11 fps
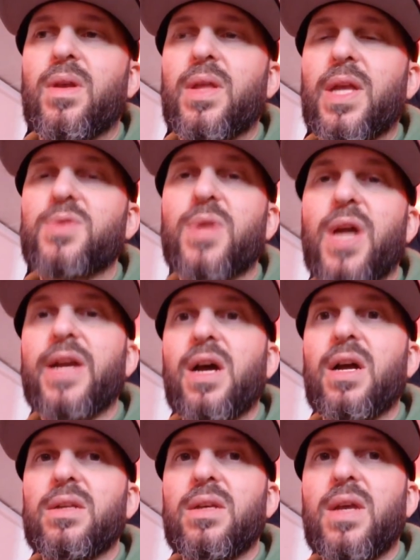That's what I
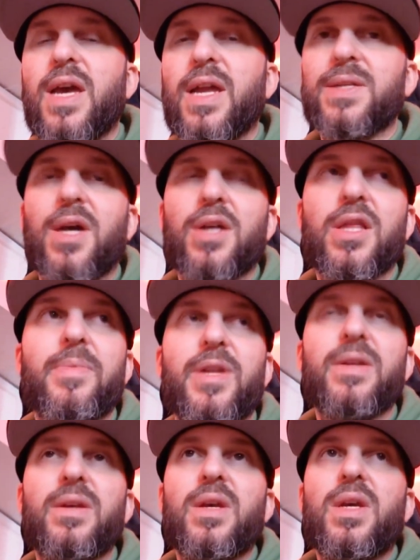got, and it's unlimited.
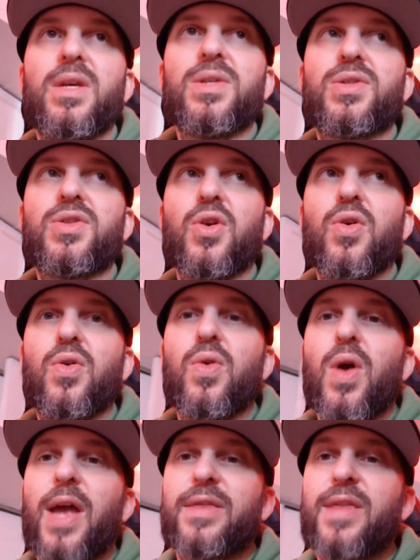So
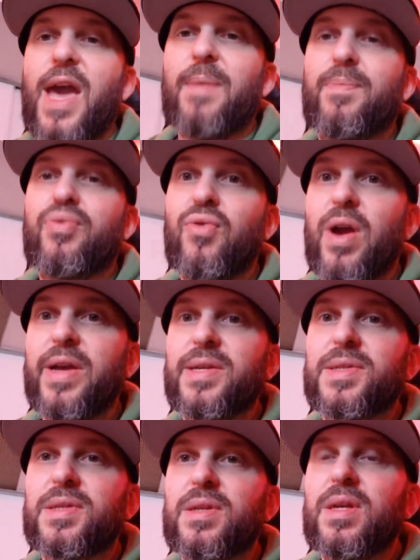at that
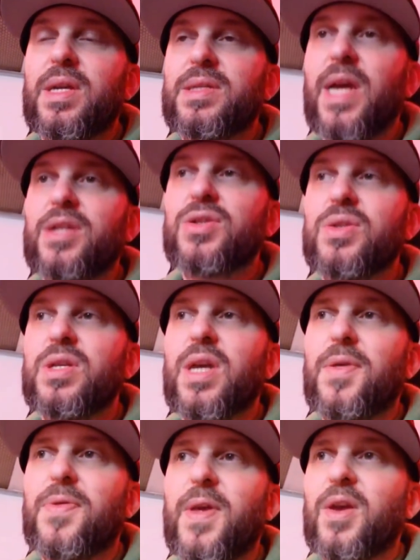price, it's actually, I
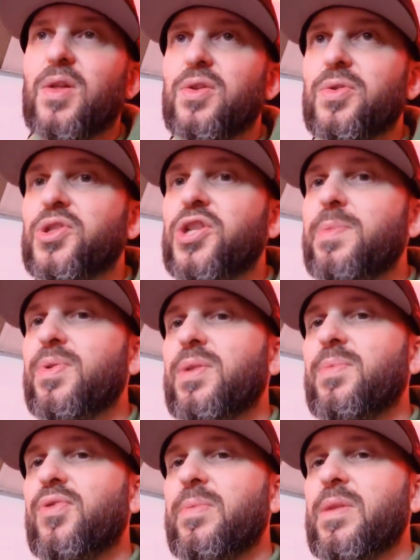think, a little cheaper than
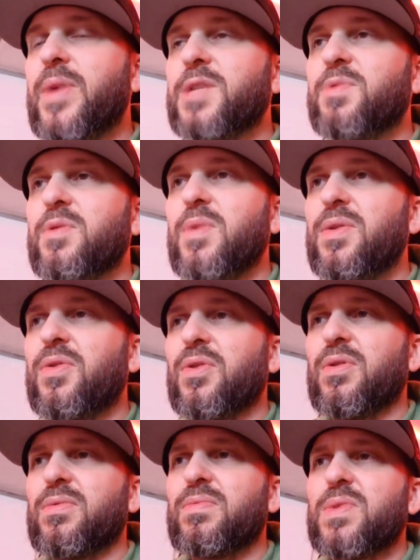premium eyes per month
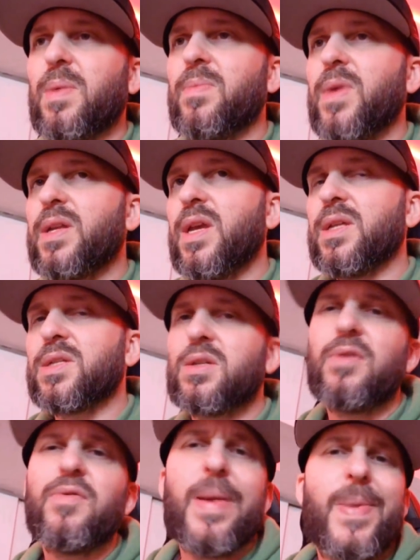or something like that. It's
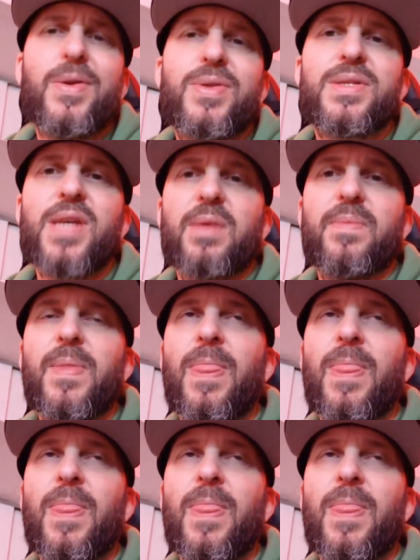about the same.